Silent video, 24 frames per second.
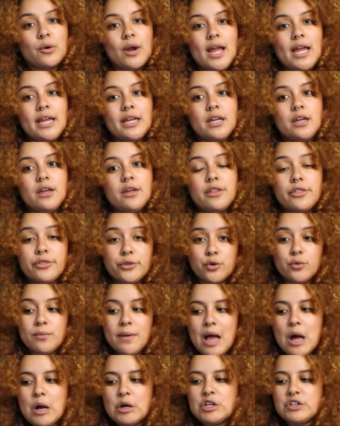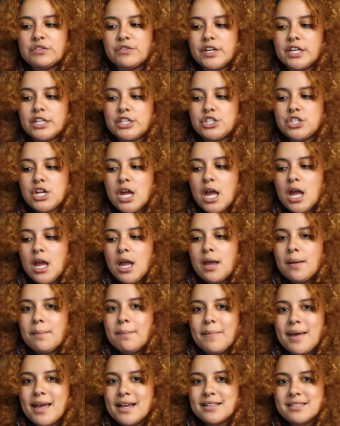Craig through Malkovich,
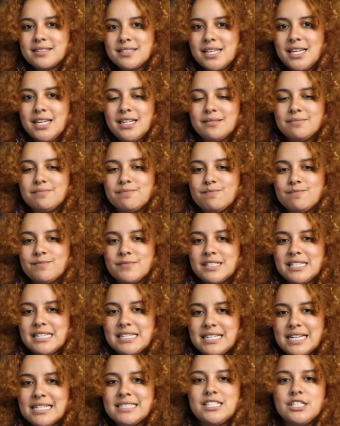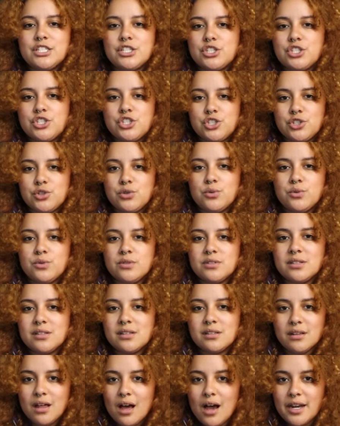Maxine doesn't choose
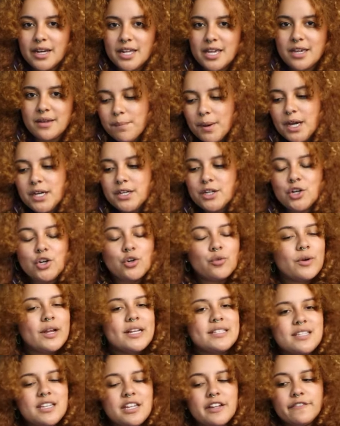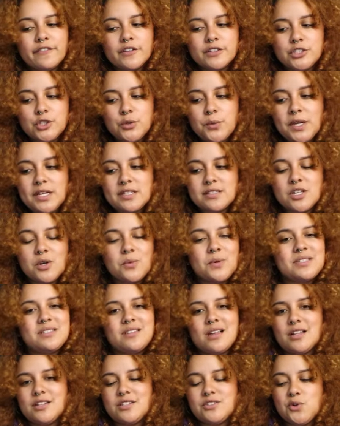Lottie. But her reasoning for doing so
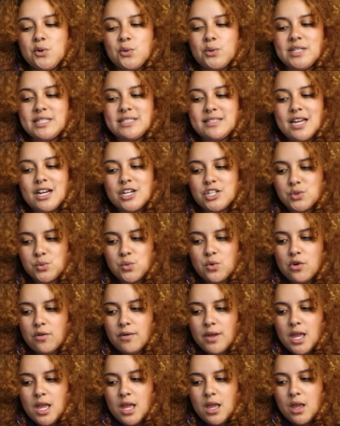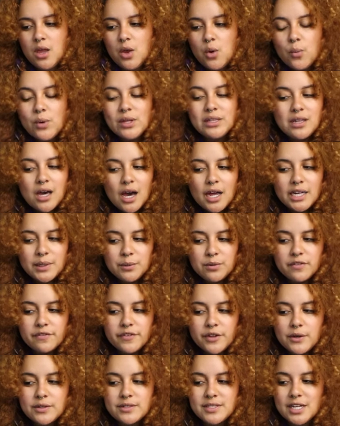is not solely sexual. When Lottie
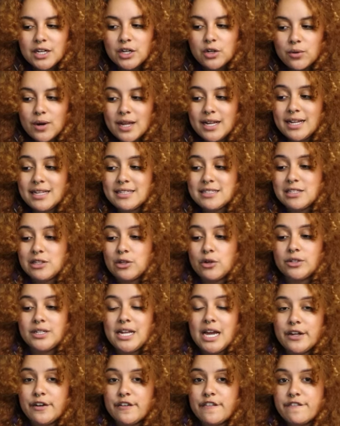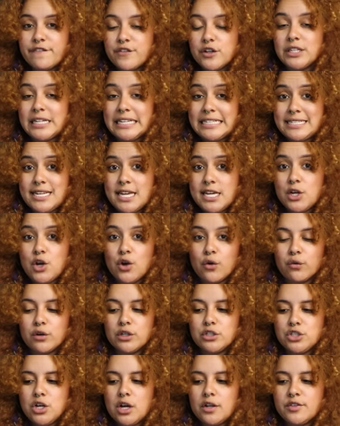reveals that Craig has learned how to fully take
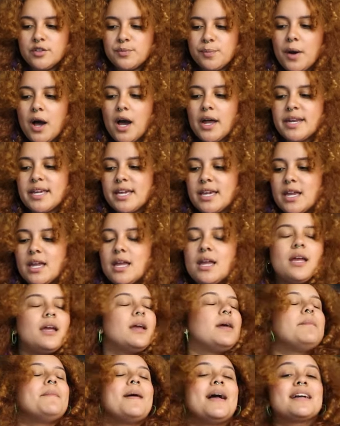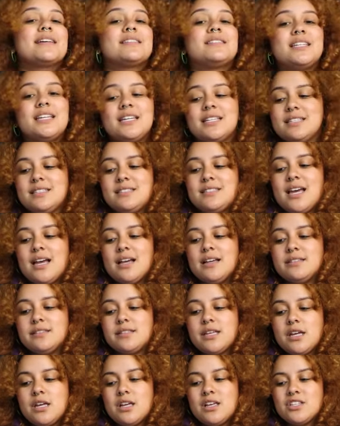over John's body, Maxine
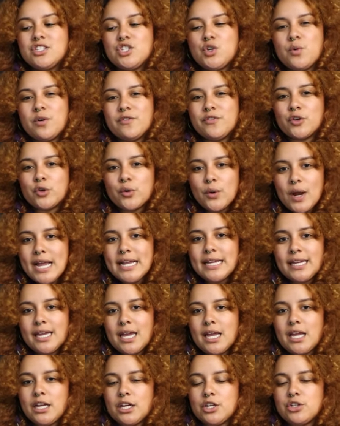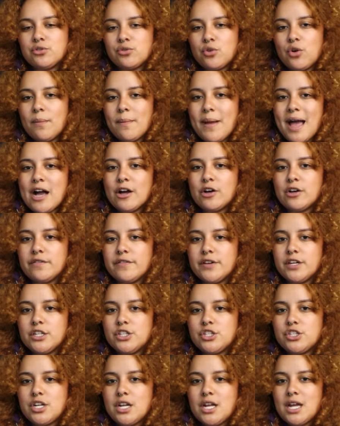says, "So if Craig can control
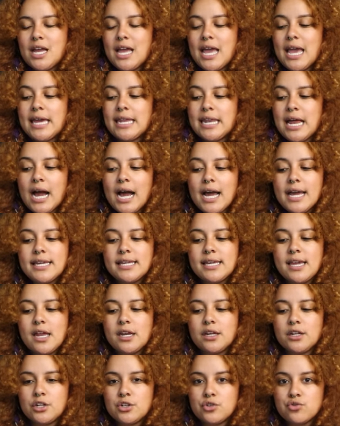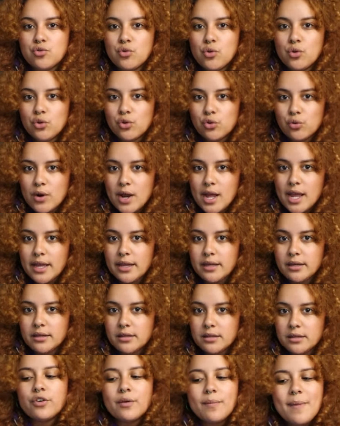Malkovich, and I can control Craig."
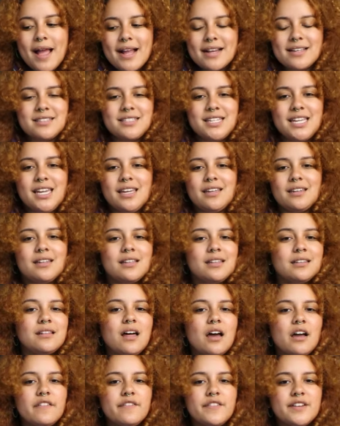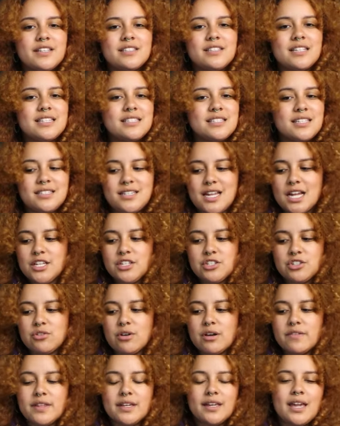For Maxine, love is
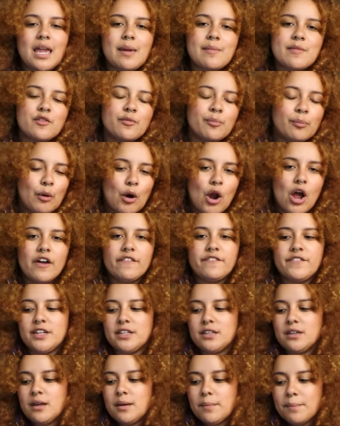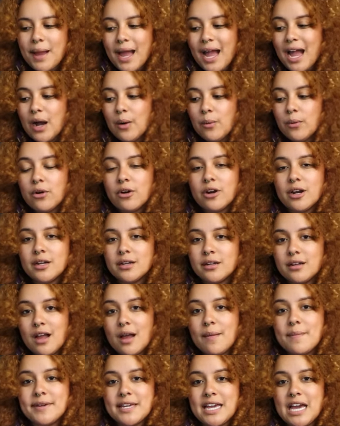incidental in the game of profit, power, and
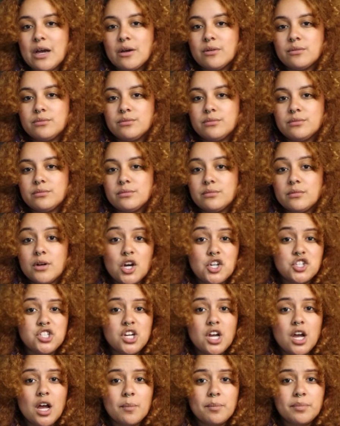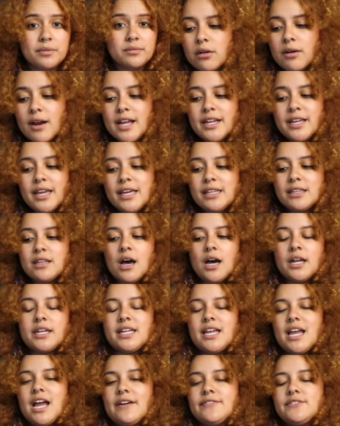coming out on top. Craig and
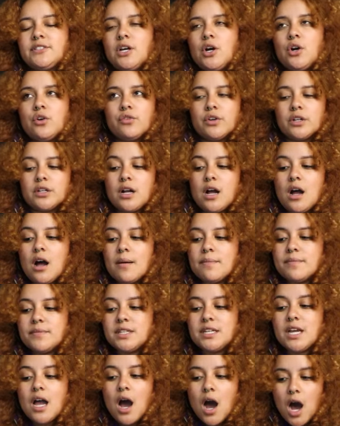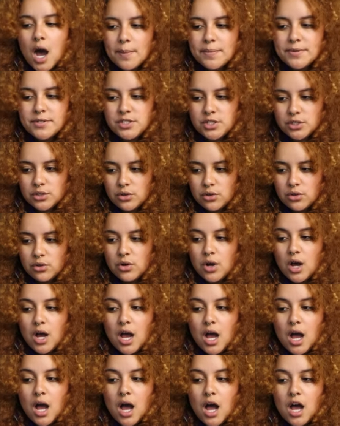Lottie have to overcome the
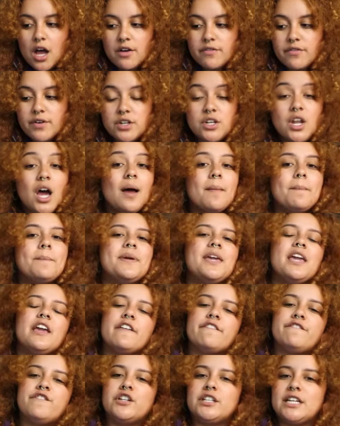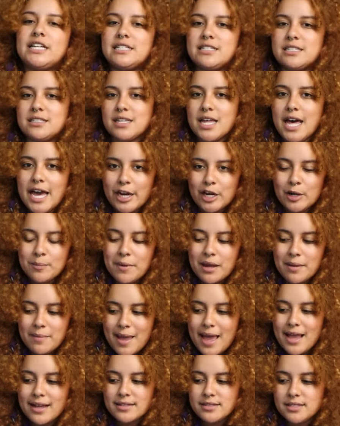obstacle of not being fully desired by
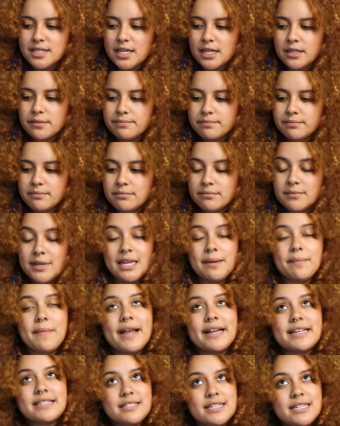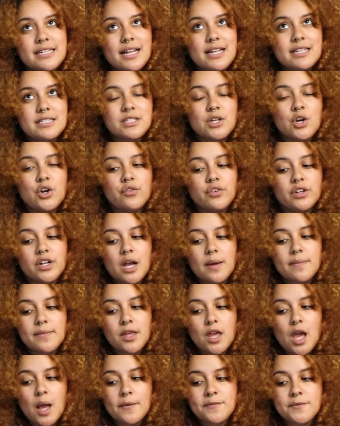Maxine, and Maxine has to
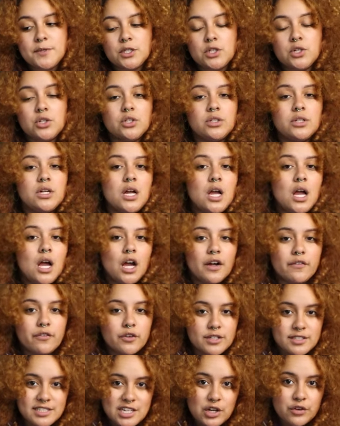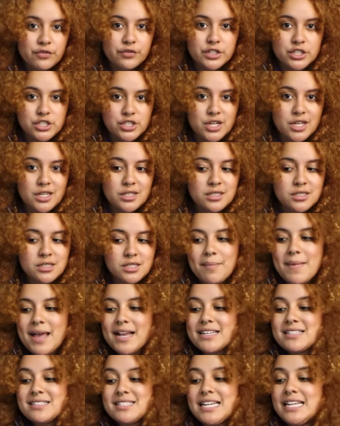overcome the obstacle of her selfishness.
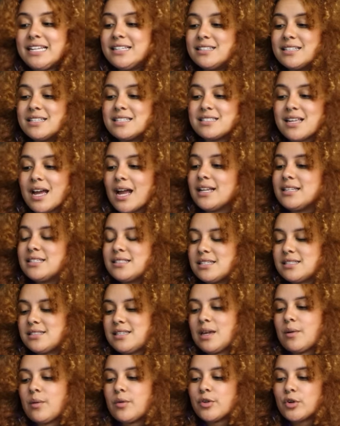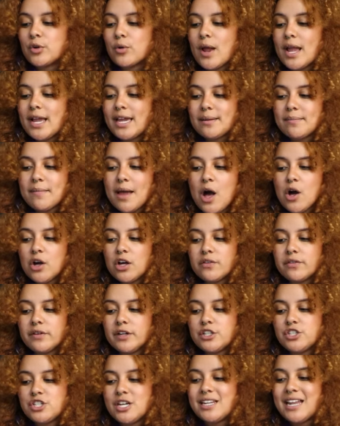Maxine decides to stay with Craig and
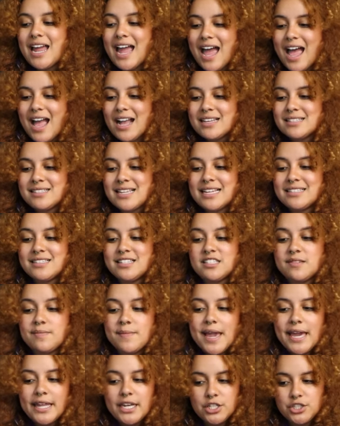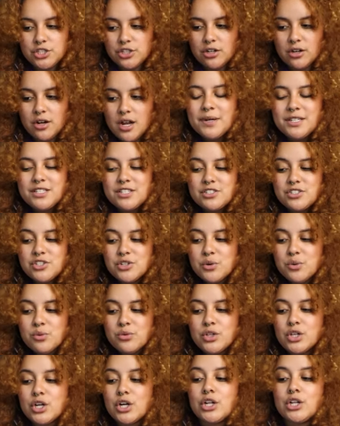Malkovich and acts as his manager, but
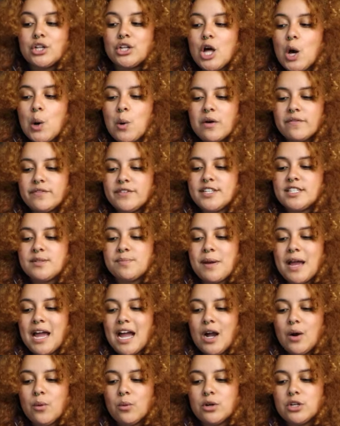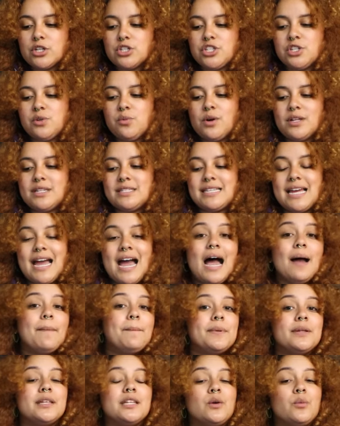soon the glow of this power she once
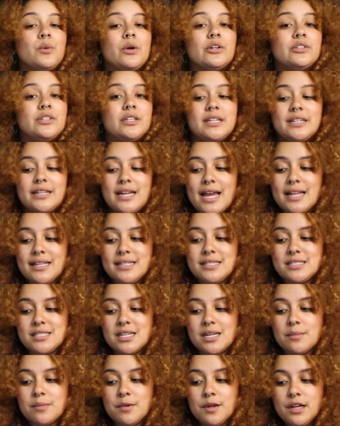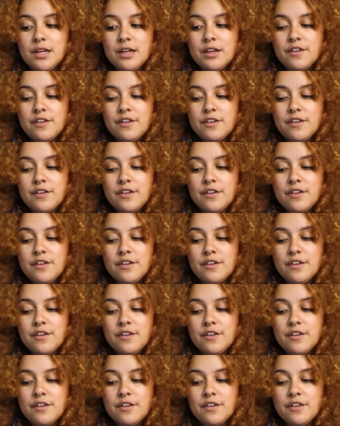happily wielded against him